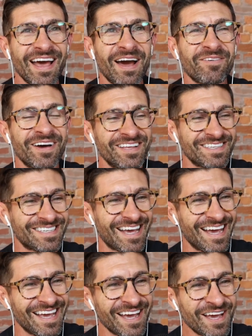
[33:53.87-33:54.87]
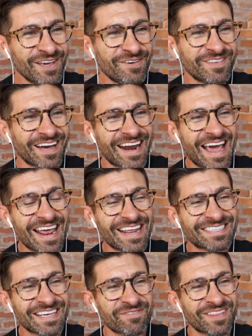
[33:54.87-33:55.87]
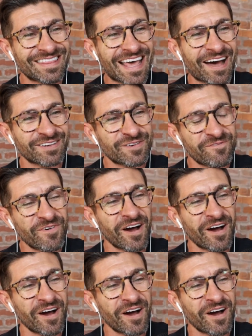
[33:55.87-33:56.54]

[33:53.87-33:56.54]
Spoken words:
I want to say, you've done 87,000